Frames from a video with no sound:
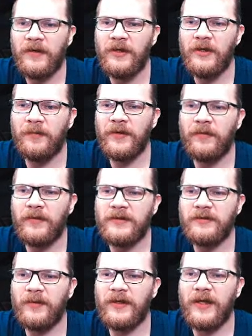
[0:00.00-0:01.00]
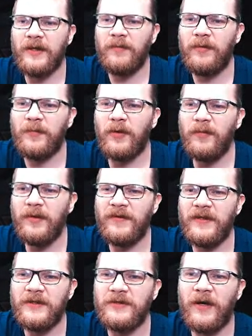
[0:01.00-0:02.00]
EOP rewards will be claimable, probably
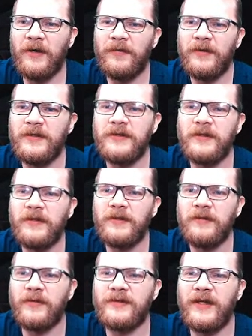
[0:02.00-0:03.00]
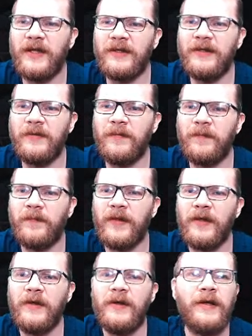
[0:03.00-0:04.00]
within two hours, most likely.
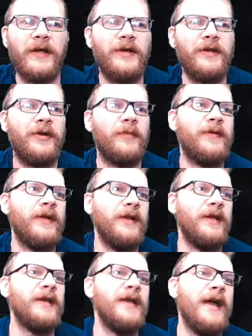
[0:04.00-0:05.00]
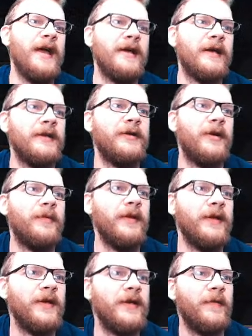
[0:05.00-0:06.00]
Can you drop the link? Yeah, I can drop the
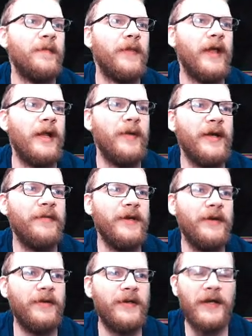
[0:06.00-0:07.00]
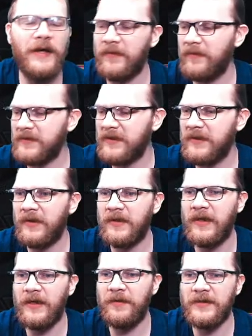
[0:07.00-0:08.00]
link. I'll make a video on it afterwards, and
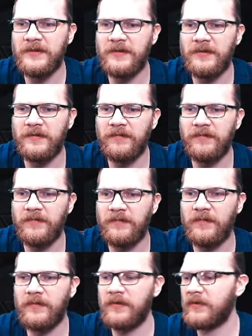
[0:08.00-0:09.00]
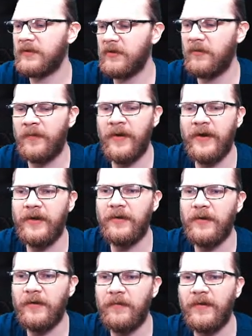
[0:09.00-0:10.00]
anyways.
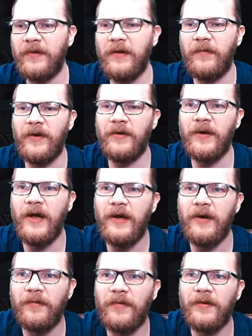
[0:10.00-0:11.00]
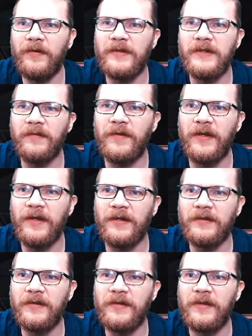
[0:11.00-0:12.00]
Comparing what they were now and stuff like that.